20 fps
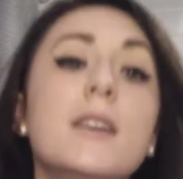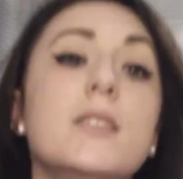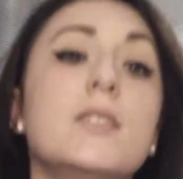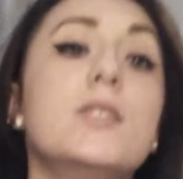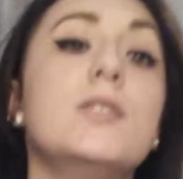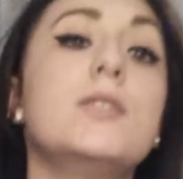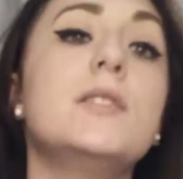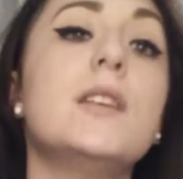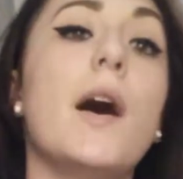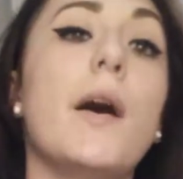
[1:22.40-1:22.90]

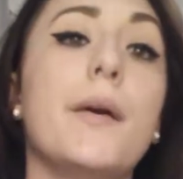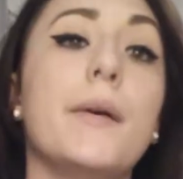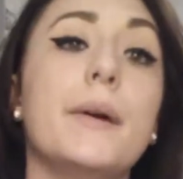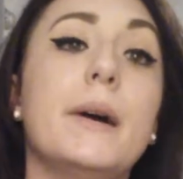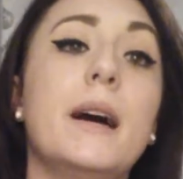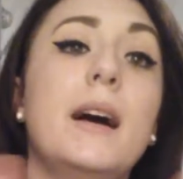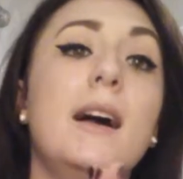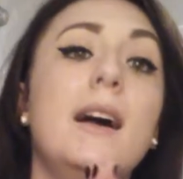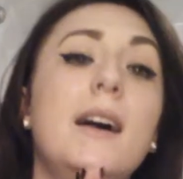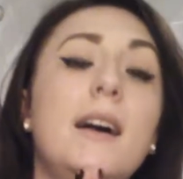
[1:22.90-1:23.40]
So,
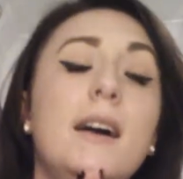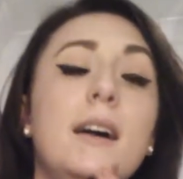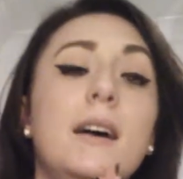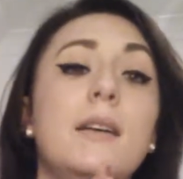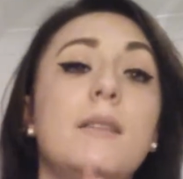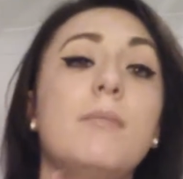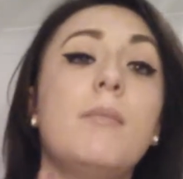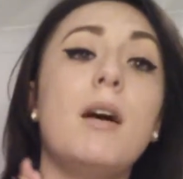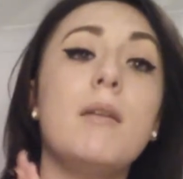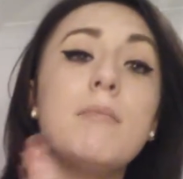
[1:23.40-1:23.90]

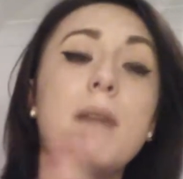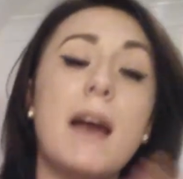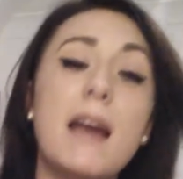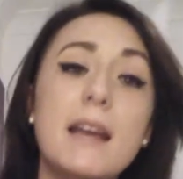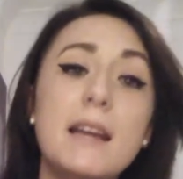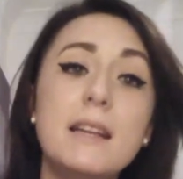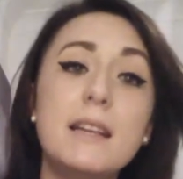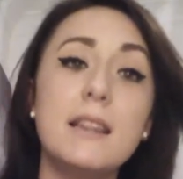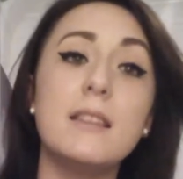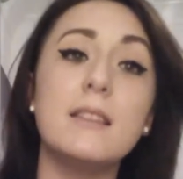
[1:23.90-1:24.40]
my
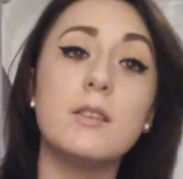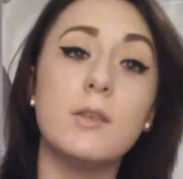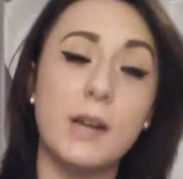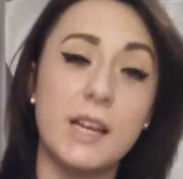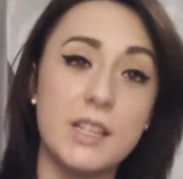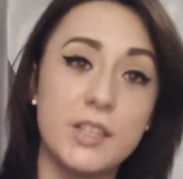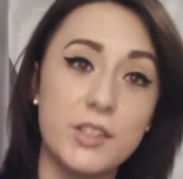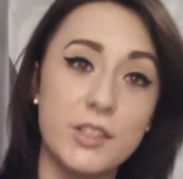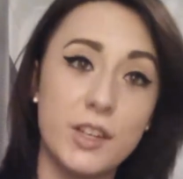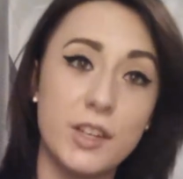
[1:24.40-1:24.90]
main
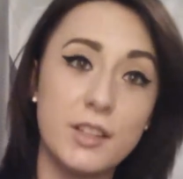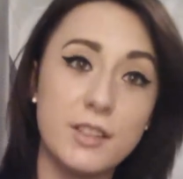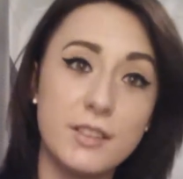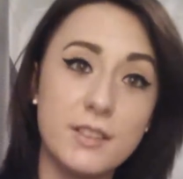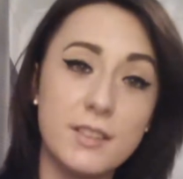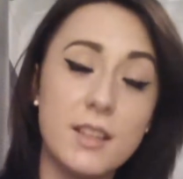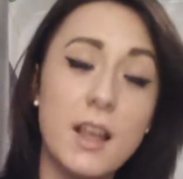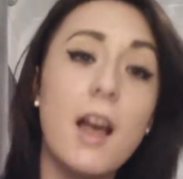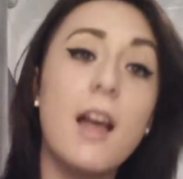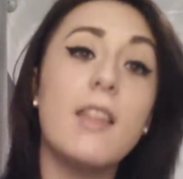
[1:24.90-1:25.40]

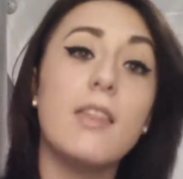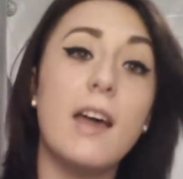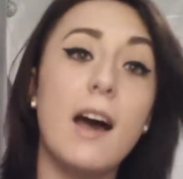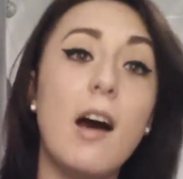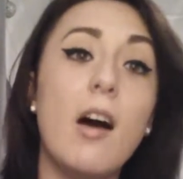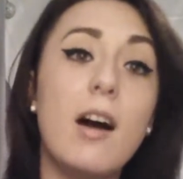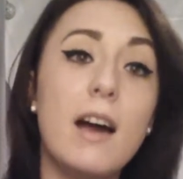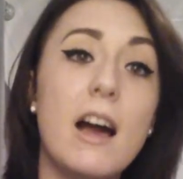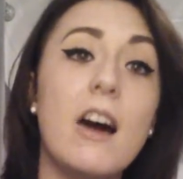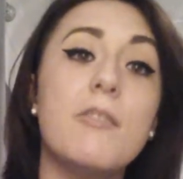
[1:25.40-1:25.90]
questions that
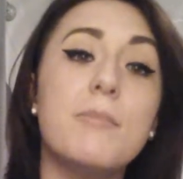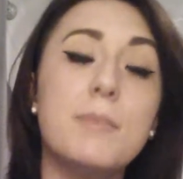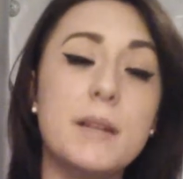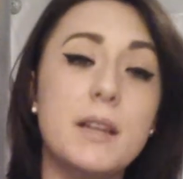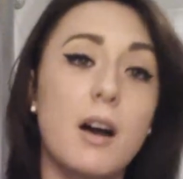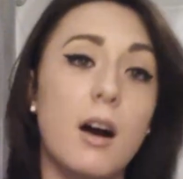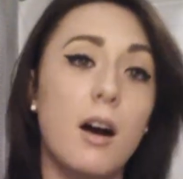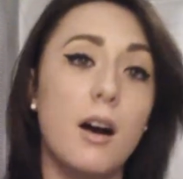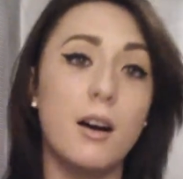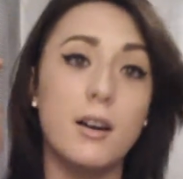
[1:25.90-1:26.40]
I have
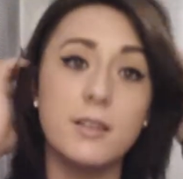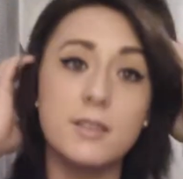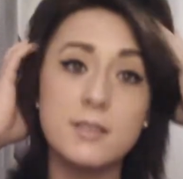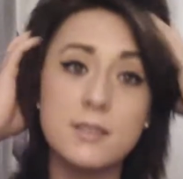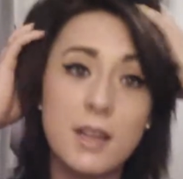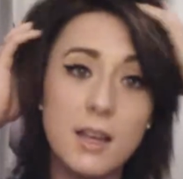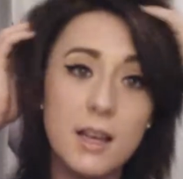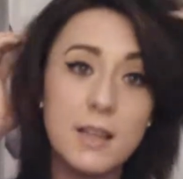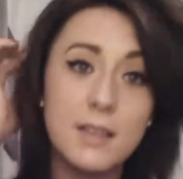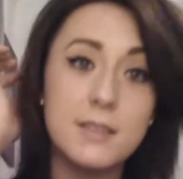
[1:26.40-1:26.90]
been
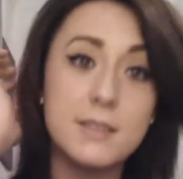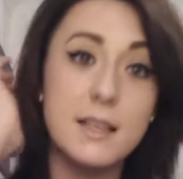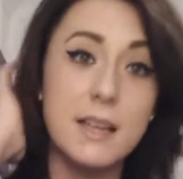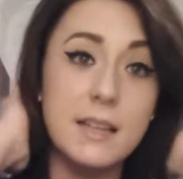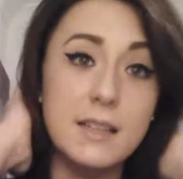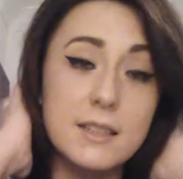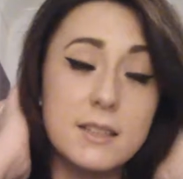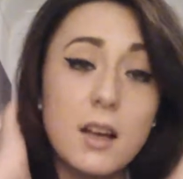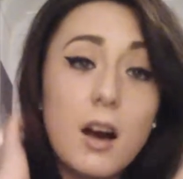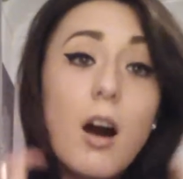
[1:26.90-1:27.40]
asked
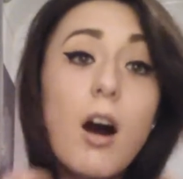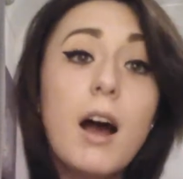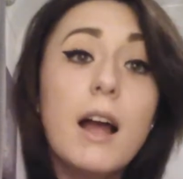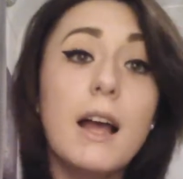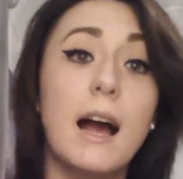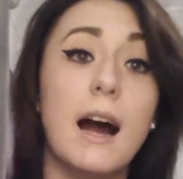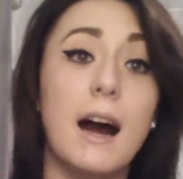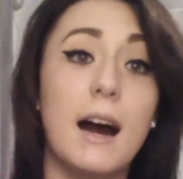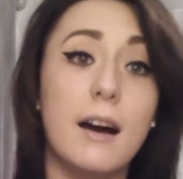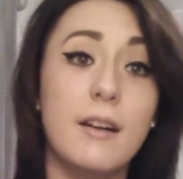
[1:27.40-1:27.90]
since I
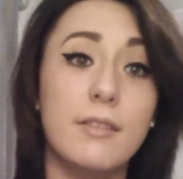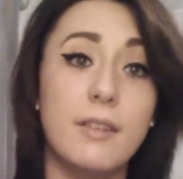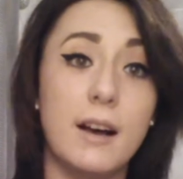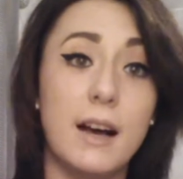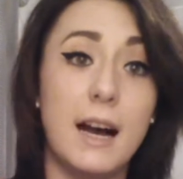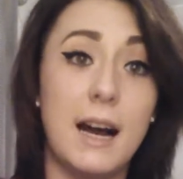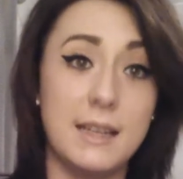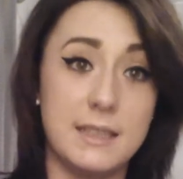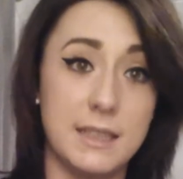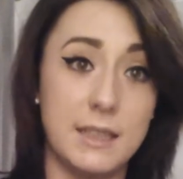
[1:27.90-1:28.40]
have
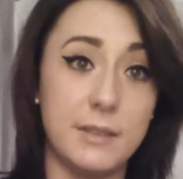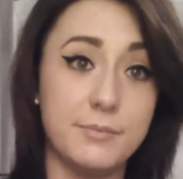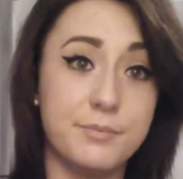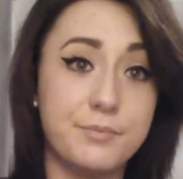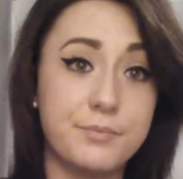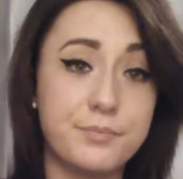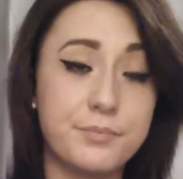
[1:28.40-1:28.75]
had it.